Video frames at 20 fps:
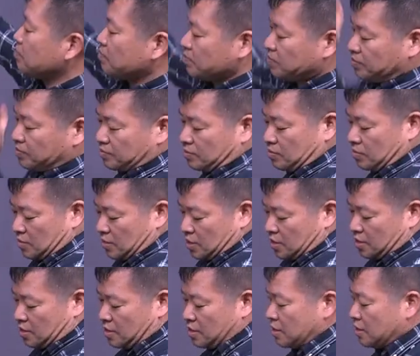
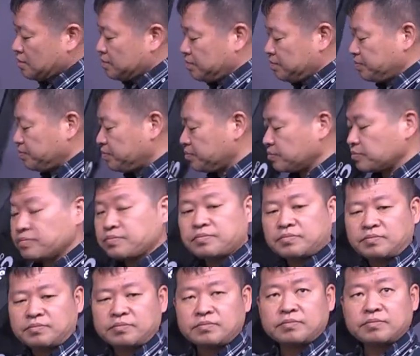
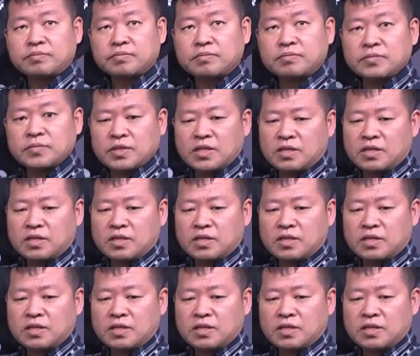No one is speaking in this clip.